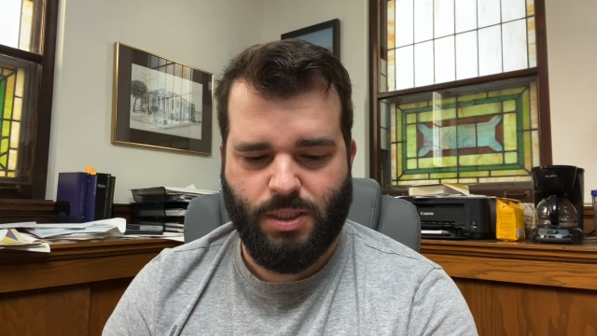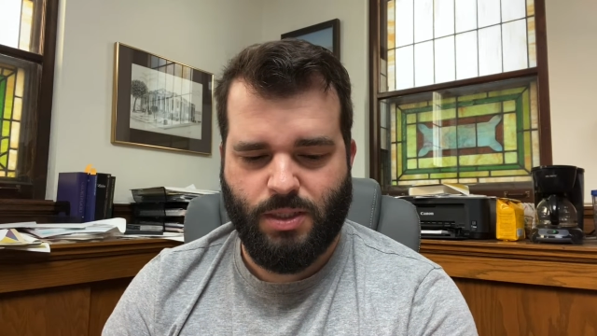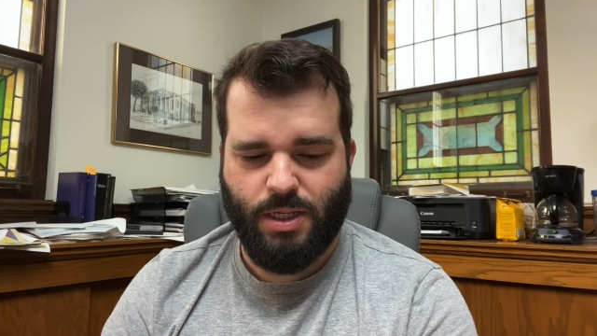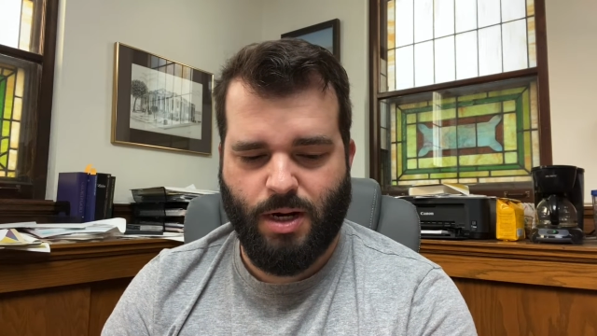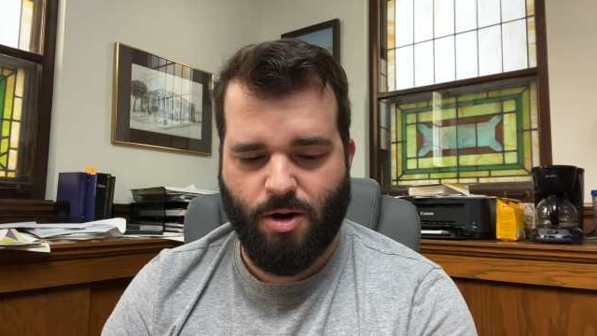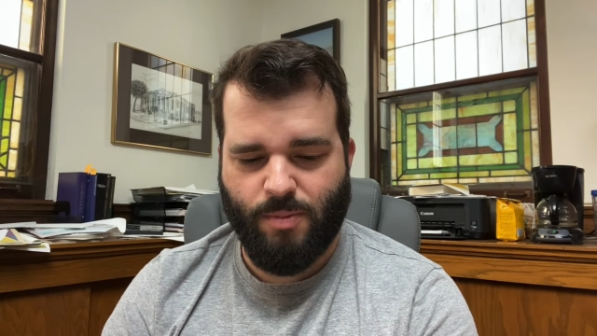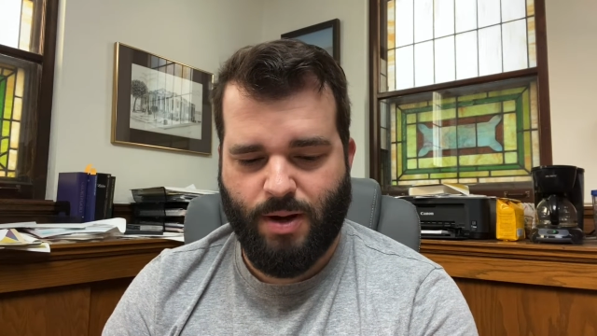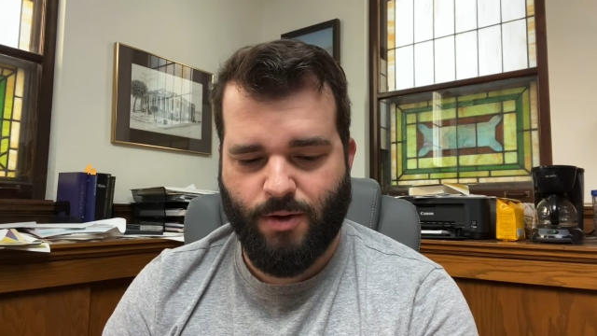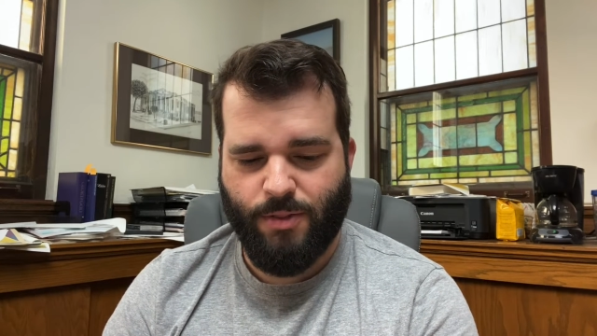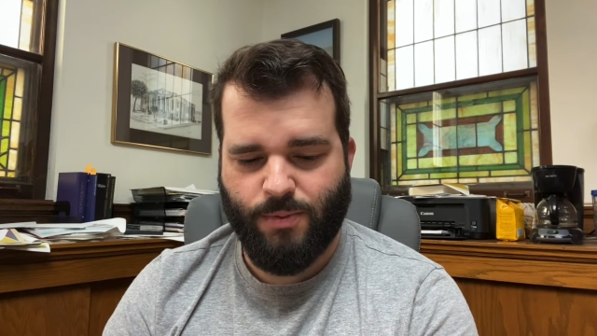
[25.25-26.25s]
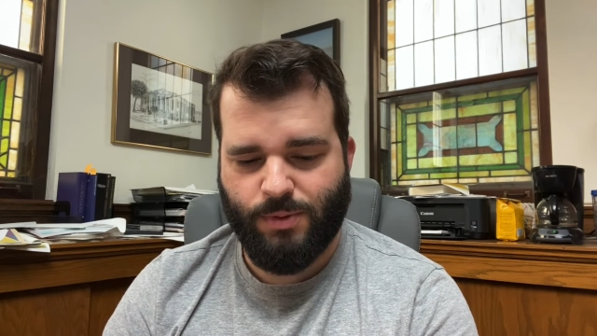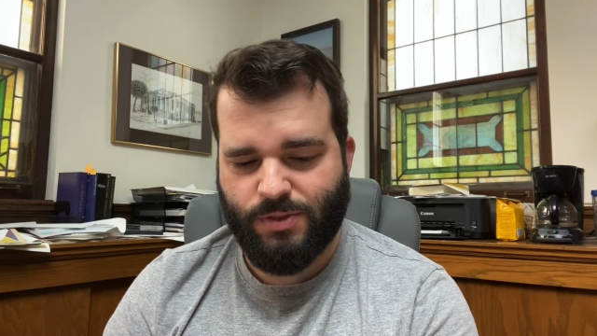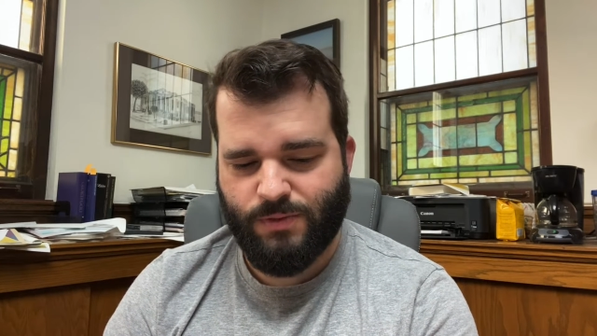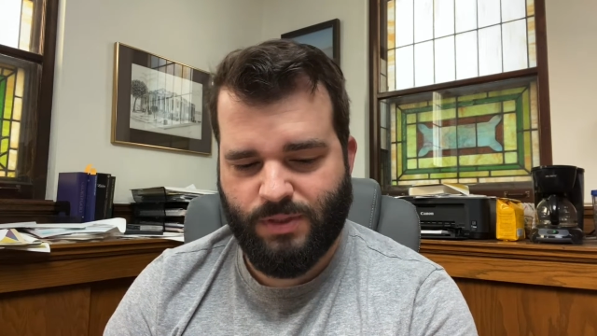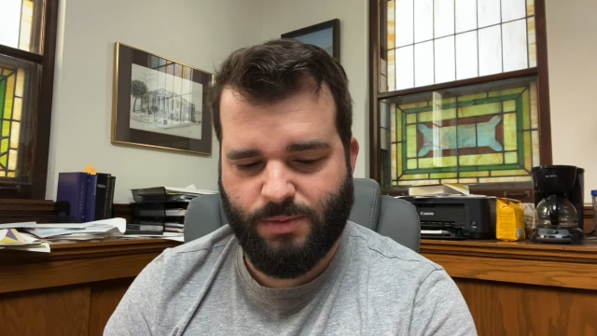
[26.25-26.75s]
Then our mouth
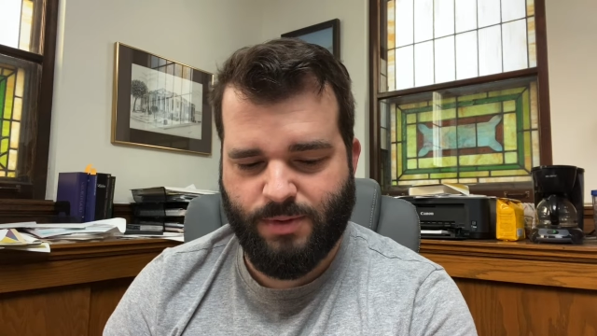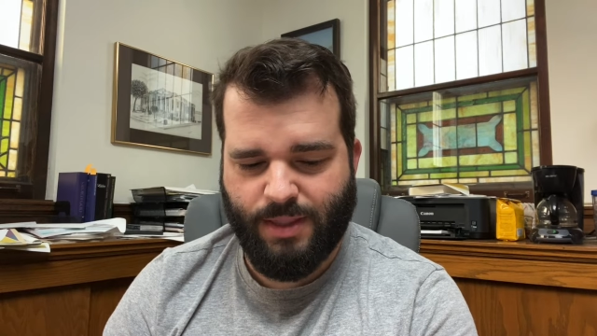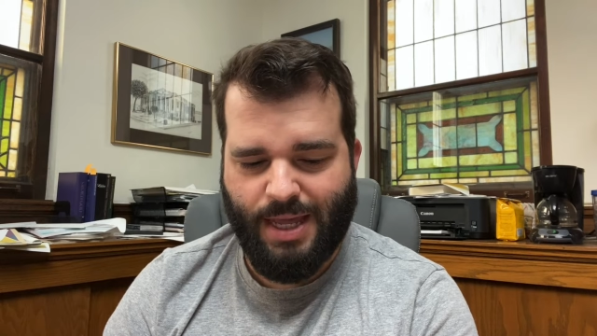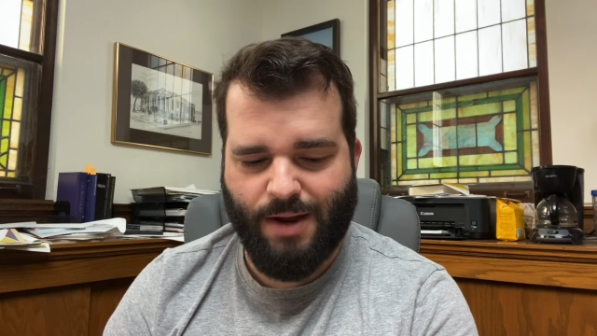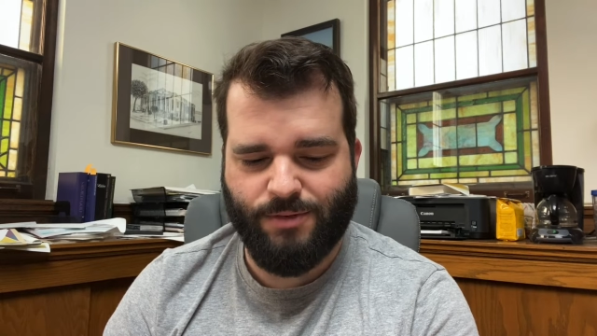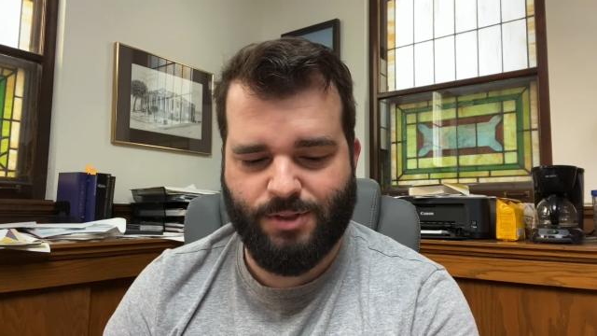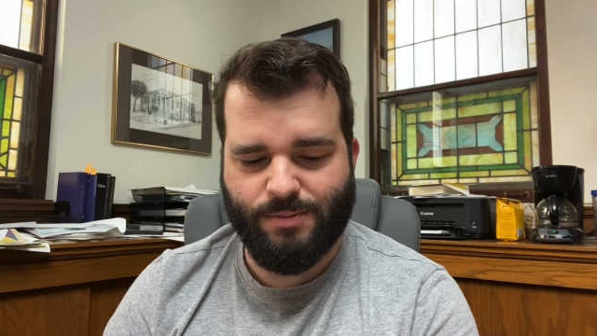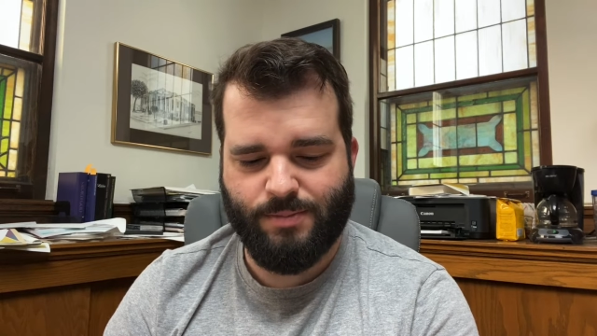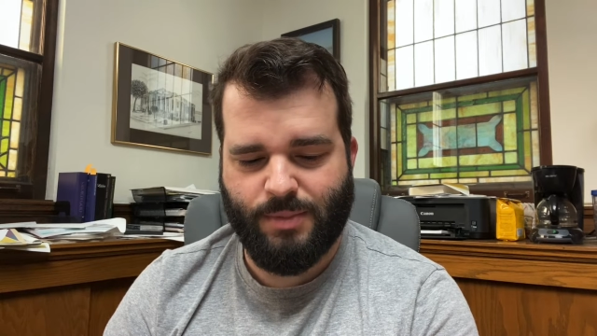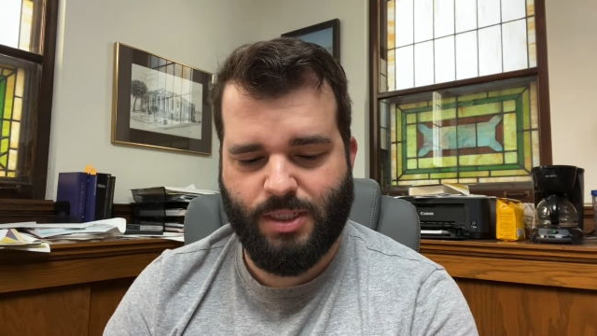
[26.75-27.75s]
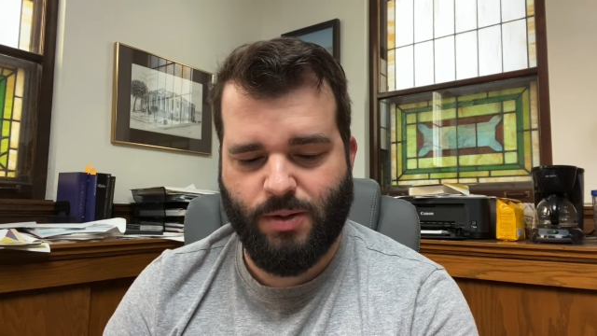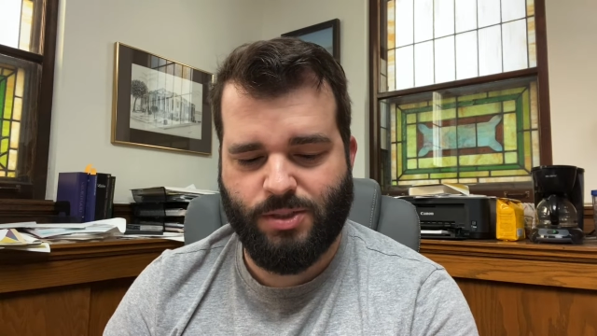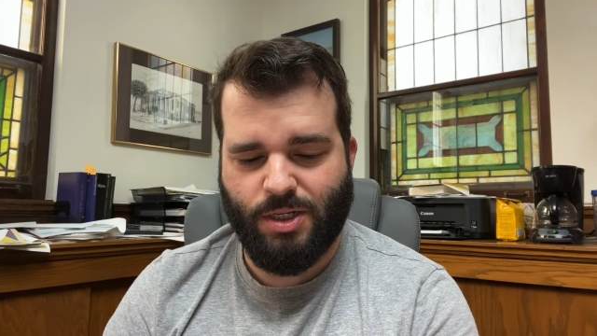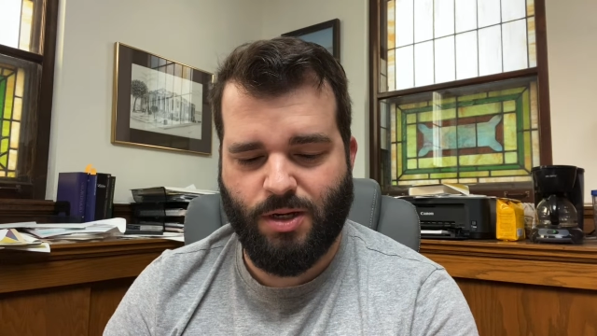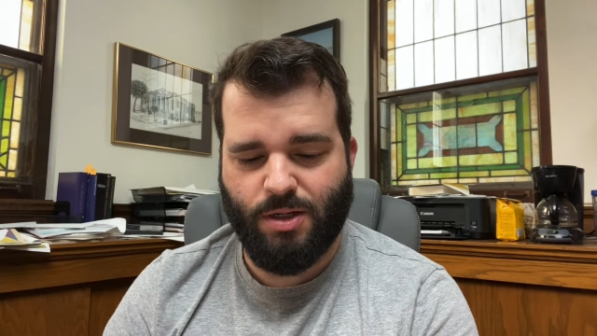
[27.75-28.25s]
was filled with laughter, and our
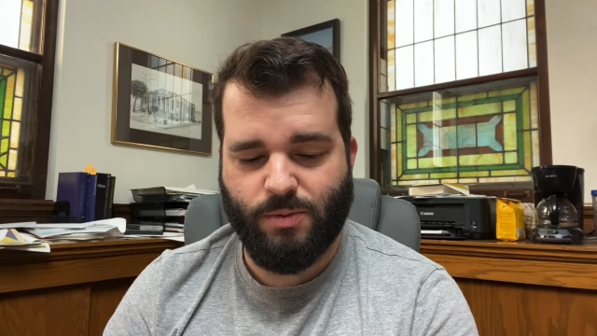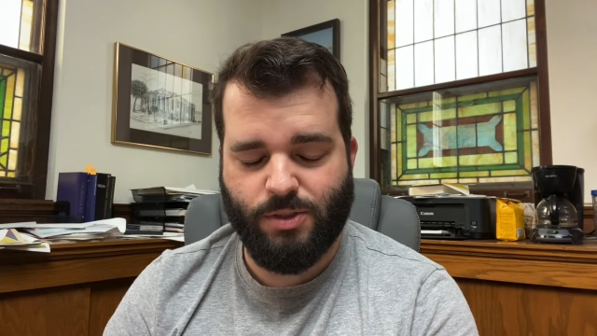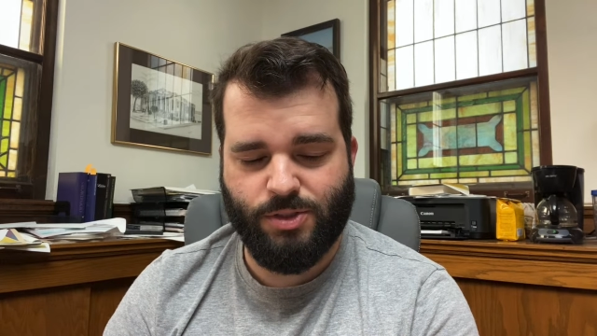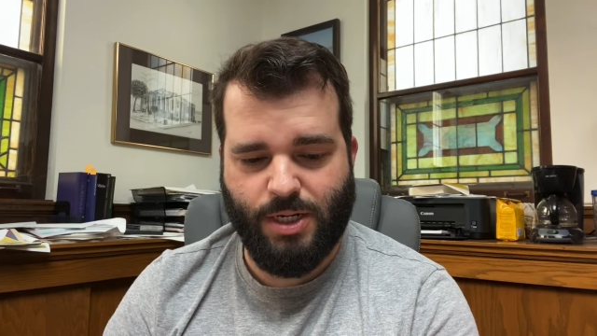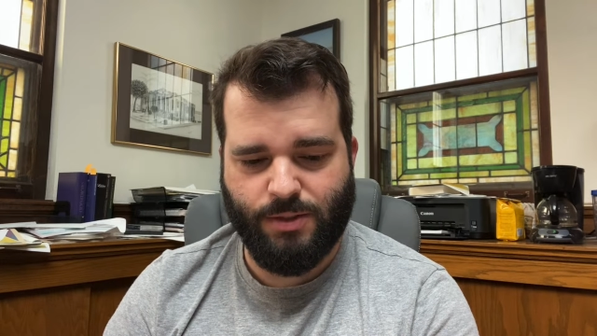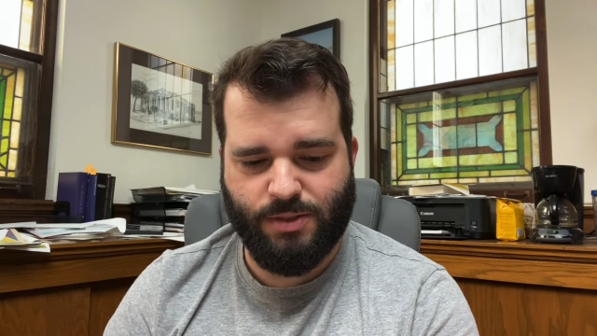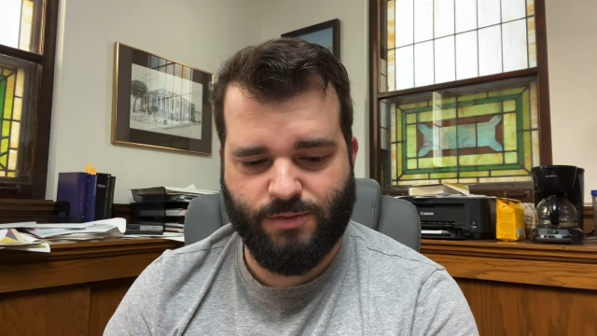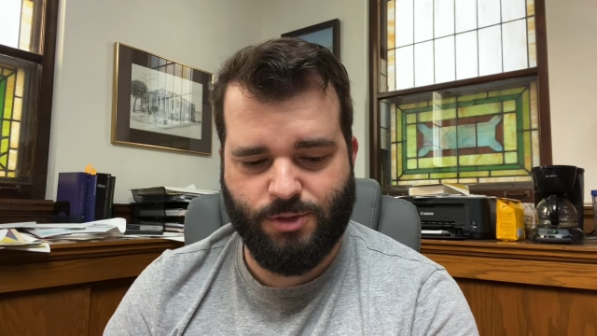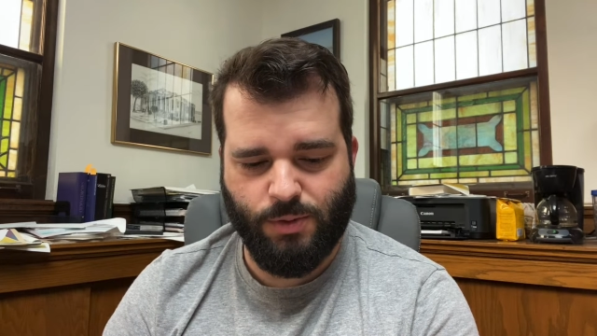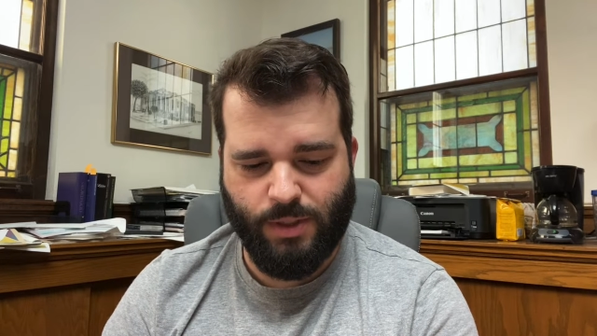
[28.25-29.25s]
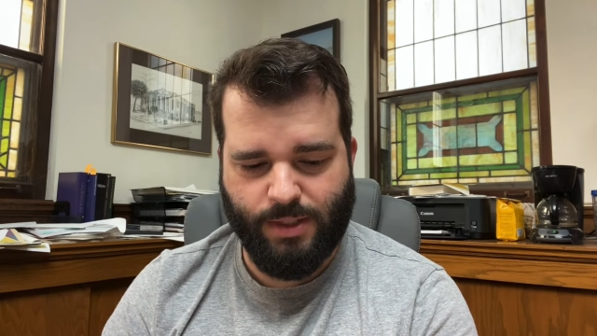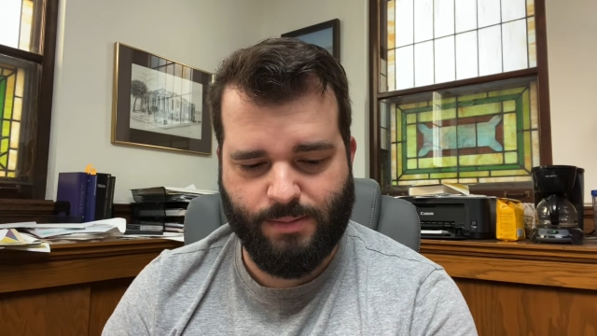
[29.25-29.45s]
tongue with shouts of joy.